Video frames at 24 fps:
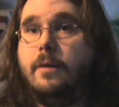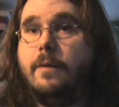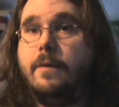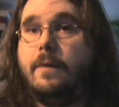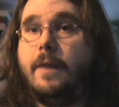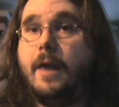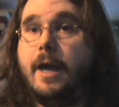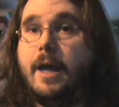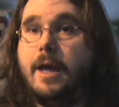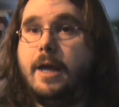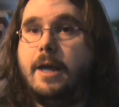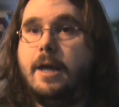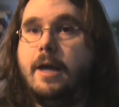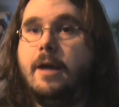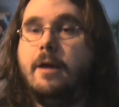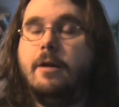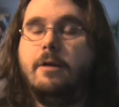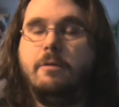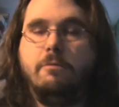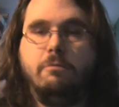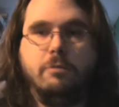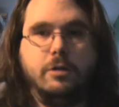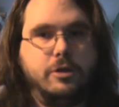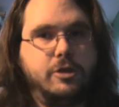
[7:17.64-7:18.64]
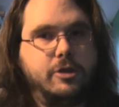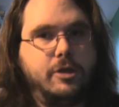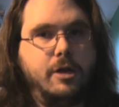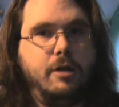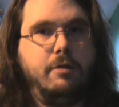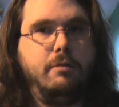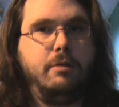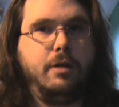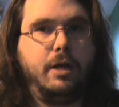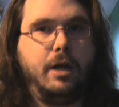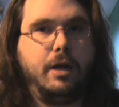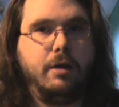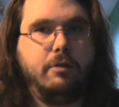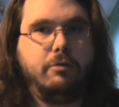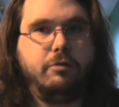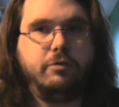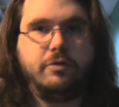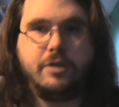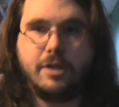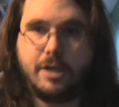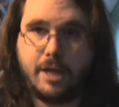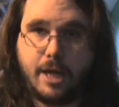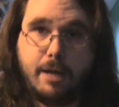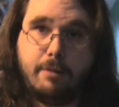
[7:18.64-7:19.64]
they would so love
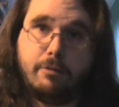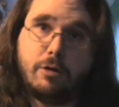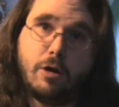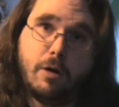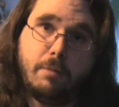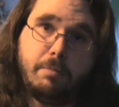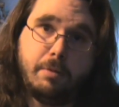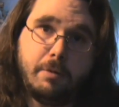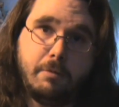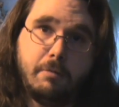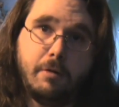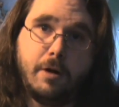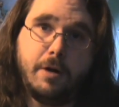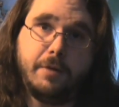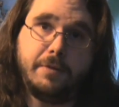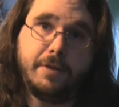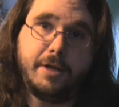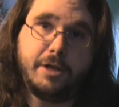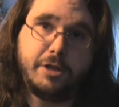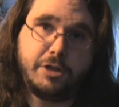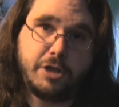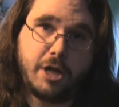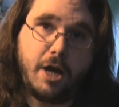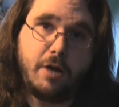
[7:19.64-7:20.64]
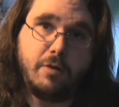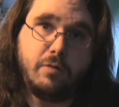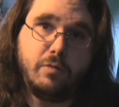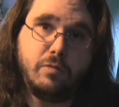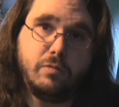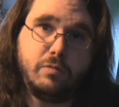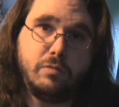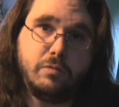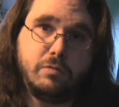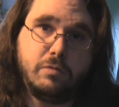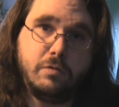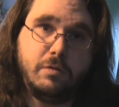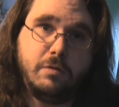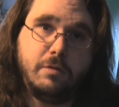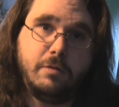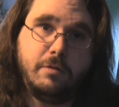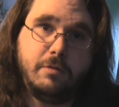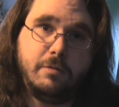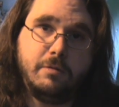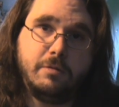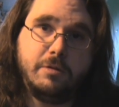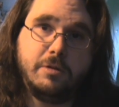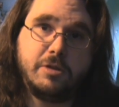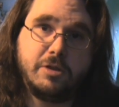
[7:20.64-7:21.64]
to keep copyright on their channel
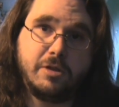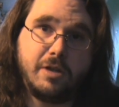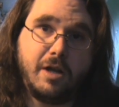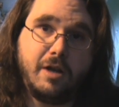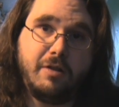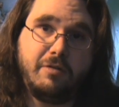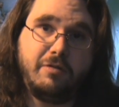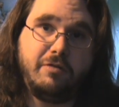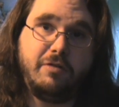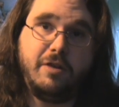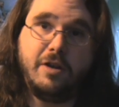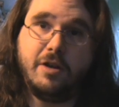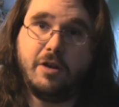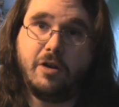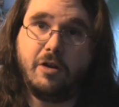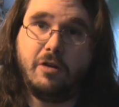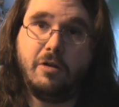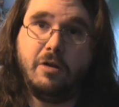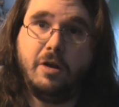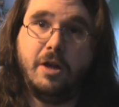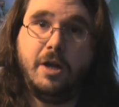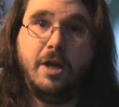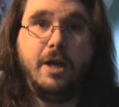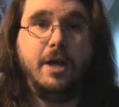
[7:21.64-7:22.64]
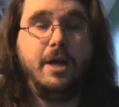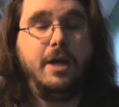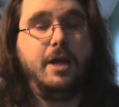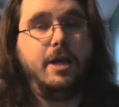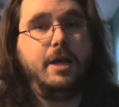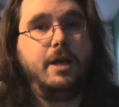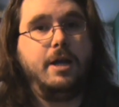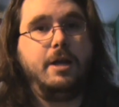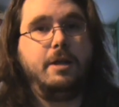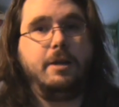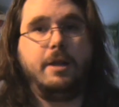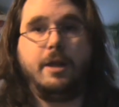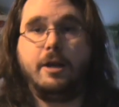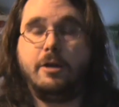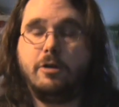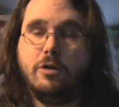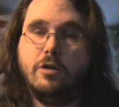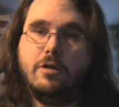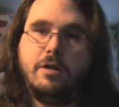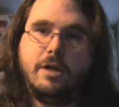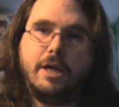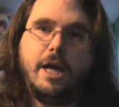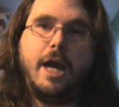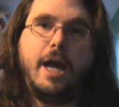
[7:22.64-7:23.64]
stuff, you know. They
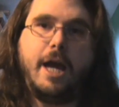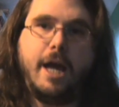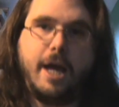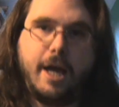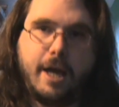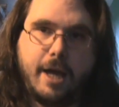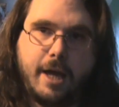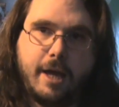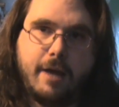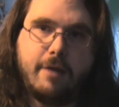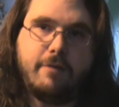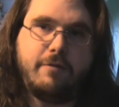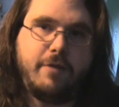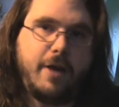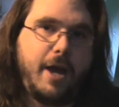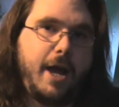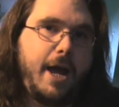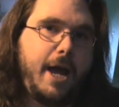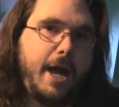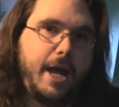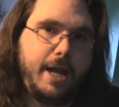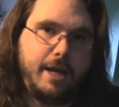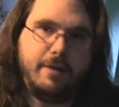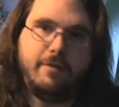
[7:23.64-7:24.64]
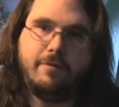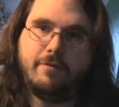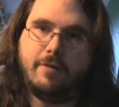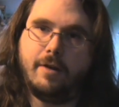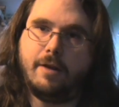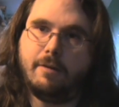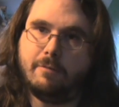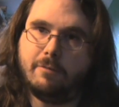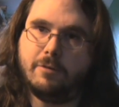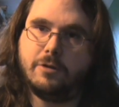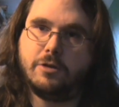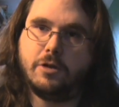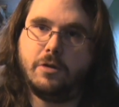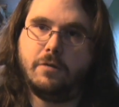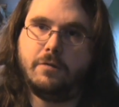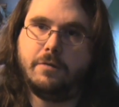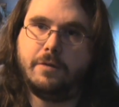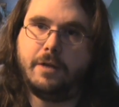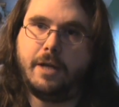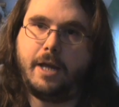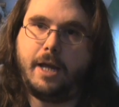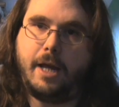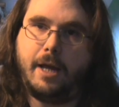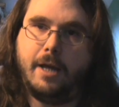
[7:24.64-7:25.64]
couldn't care if anything was
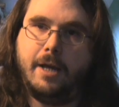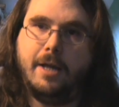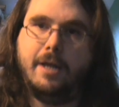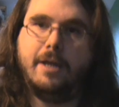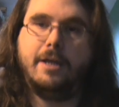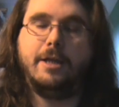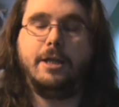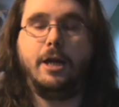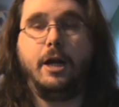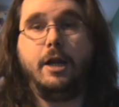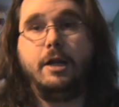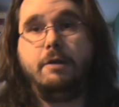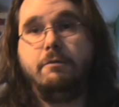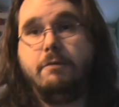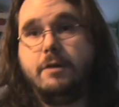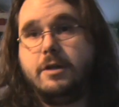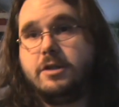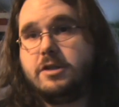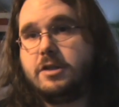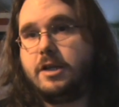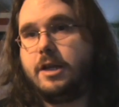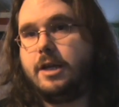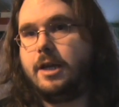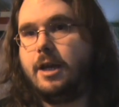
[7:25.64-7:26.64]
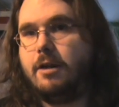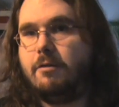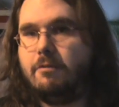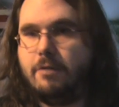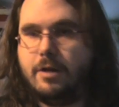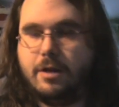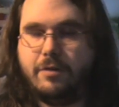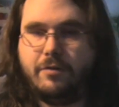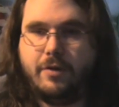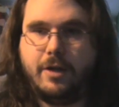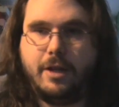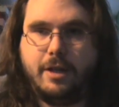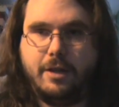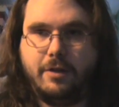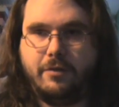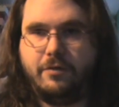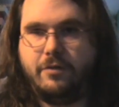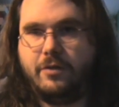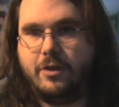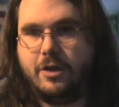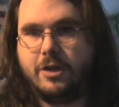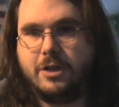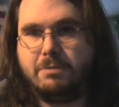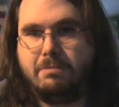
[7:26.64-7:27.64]
on there. The only reason they get rid of it in the
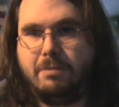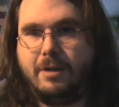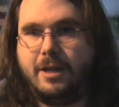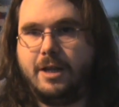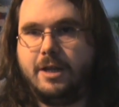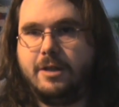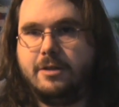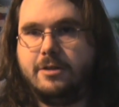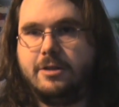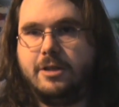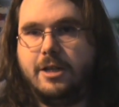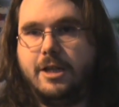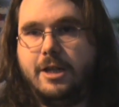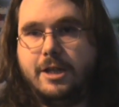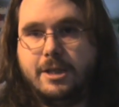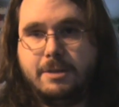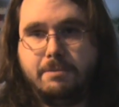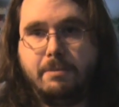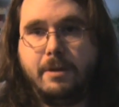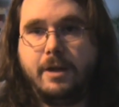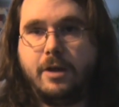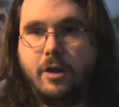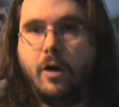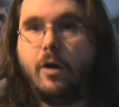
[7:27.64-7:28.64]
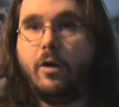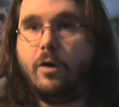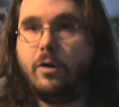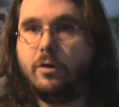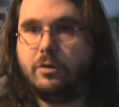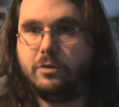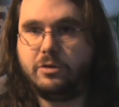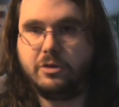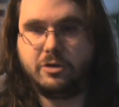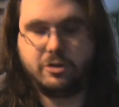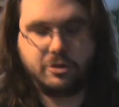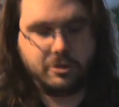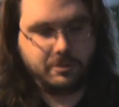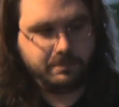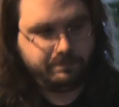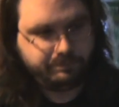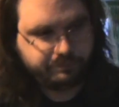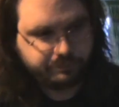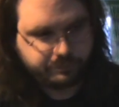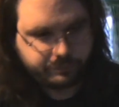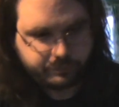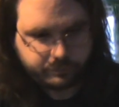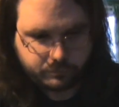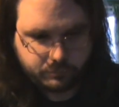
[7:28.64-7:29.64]
first place is because
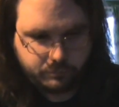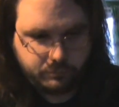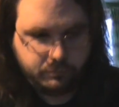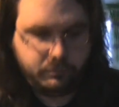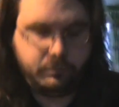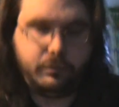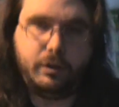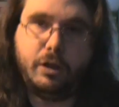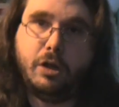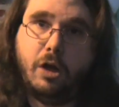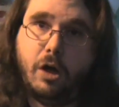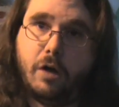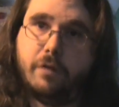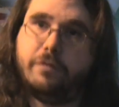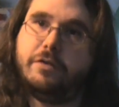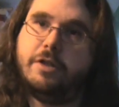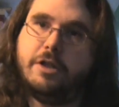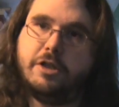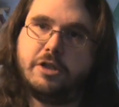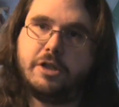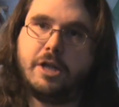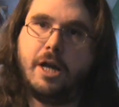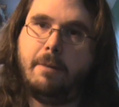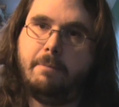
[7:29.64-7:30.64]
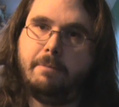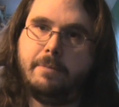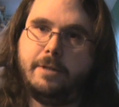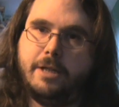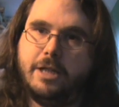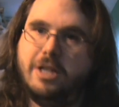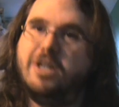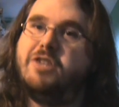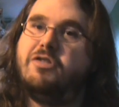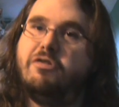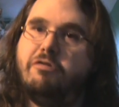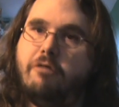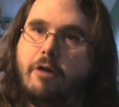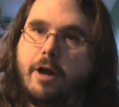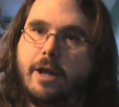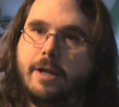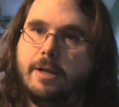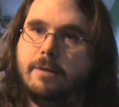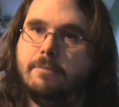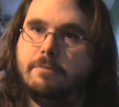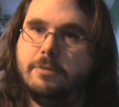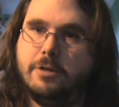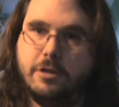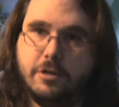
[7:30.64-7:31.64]
of these companies threaten
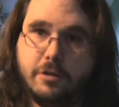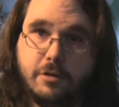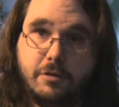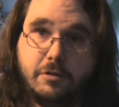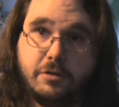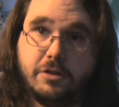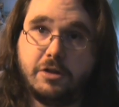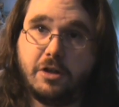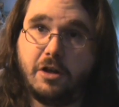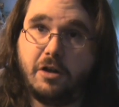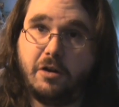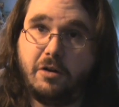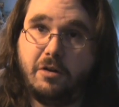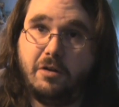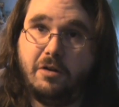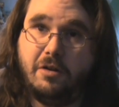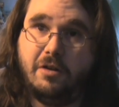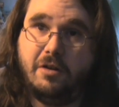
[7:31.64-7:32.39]
them to do so.